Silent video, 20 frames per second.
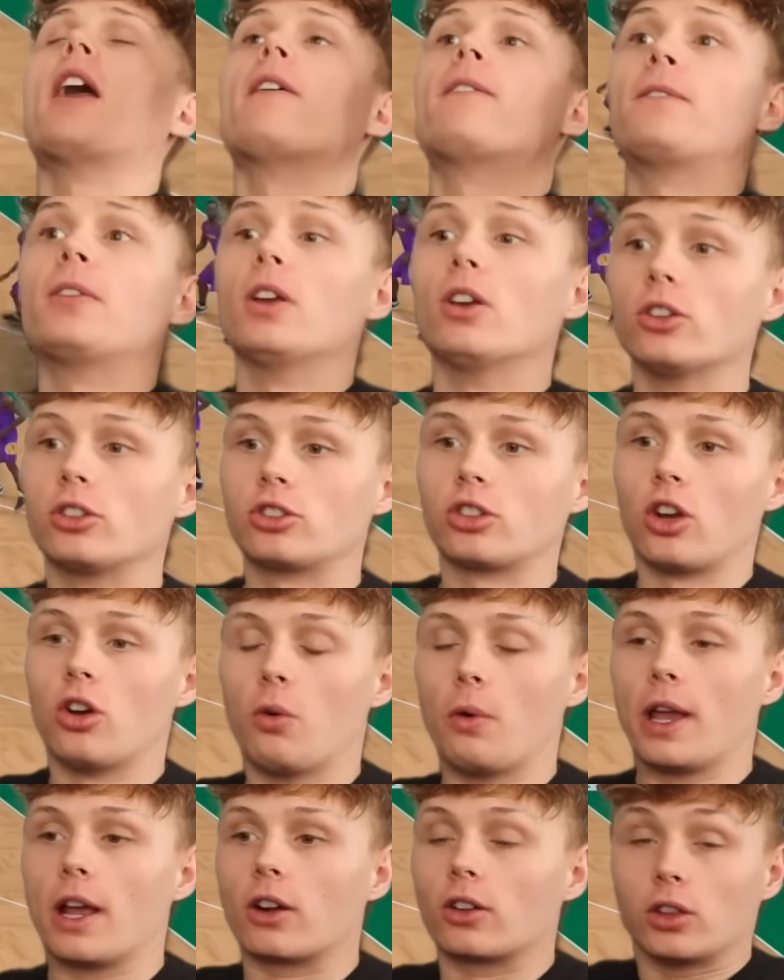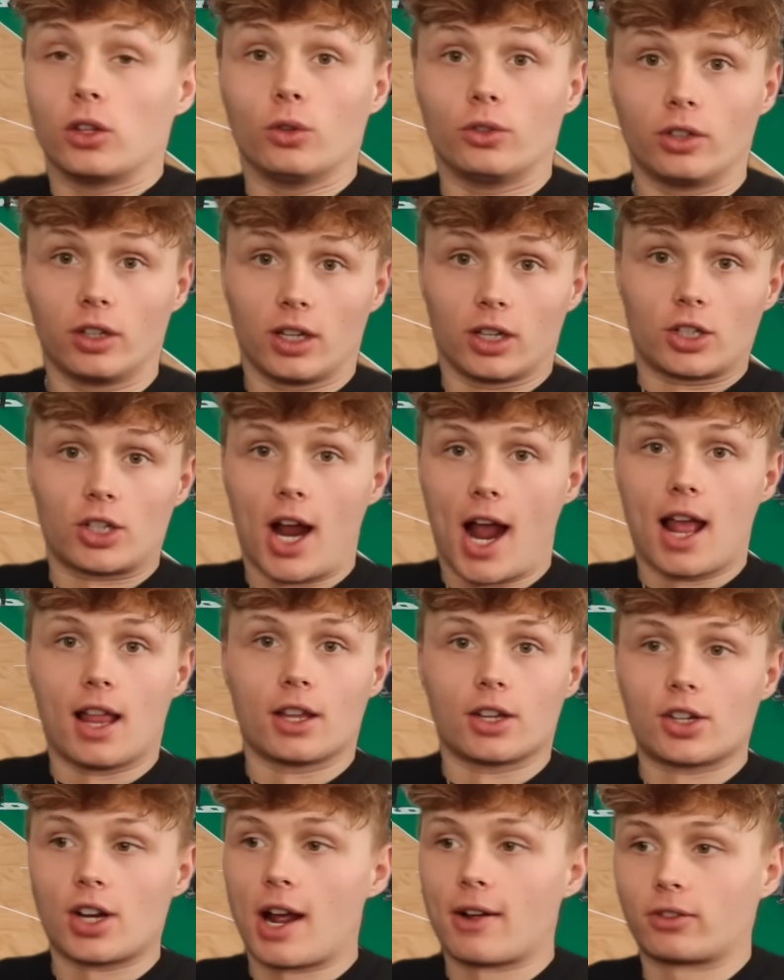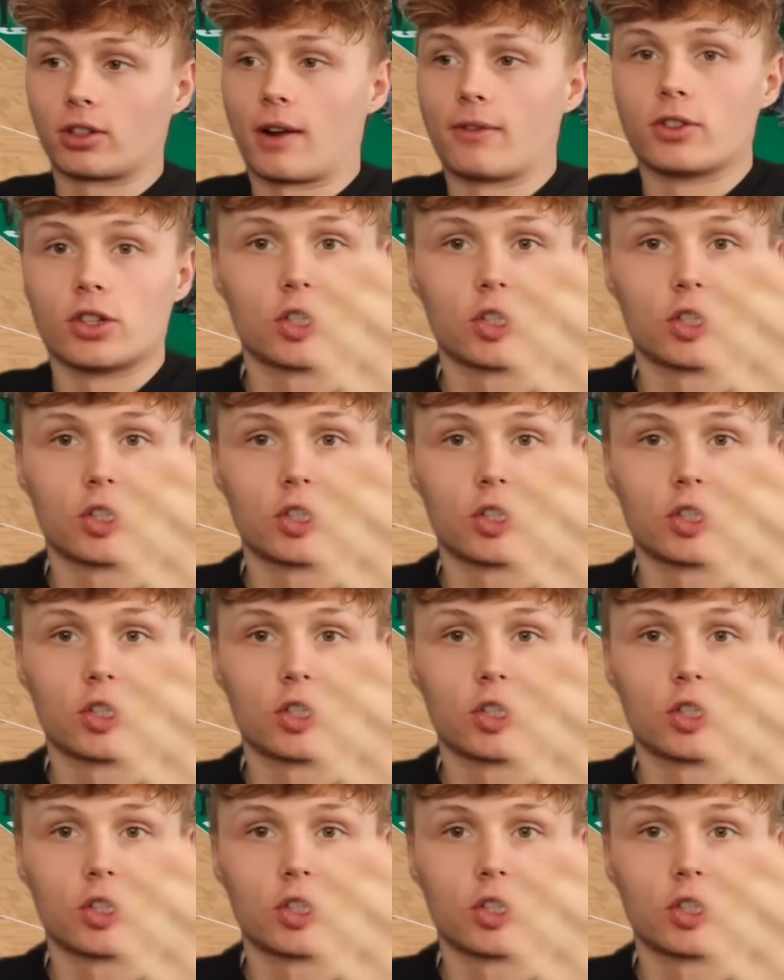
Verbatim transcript: It feels so weird losing a challenge after I've